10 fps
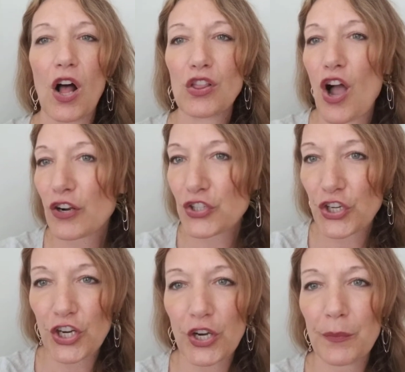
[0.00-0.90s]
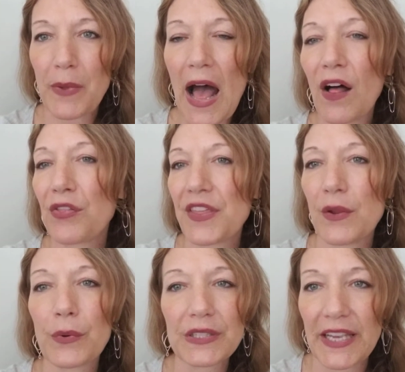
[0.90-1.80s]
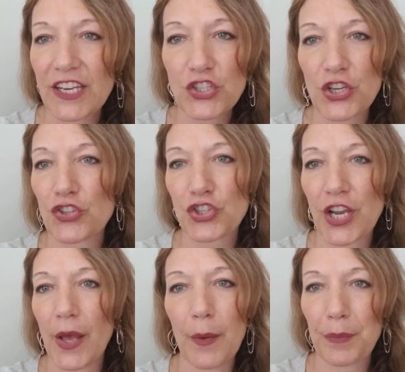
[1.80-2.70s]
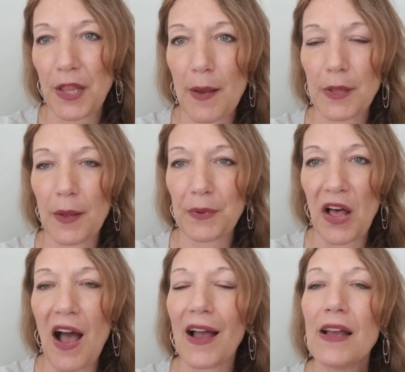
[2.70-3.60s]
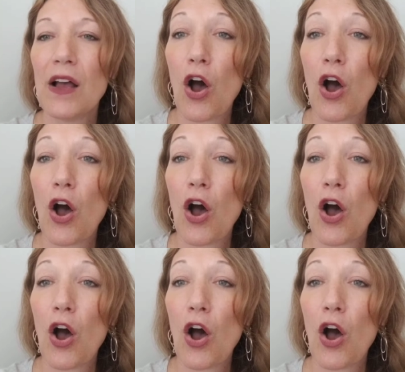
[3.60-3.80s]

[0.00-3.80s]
a long-term healthy relationship, blah, blah, blah,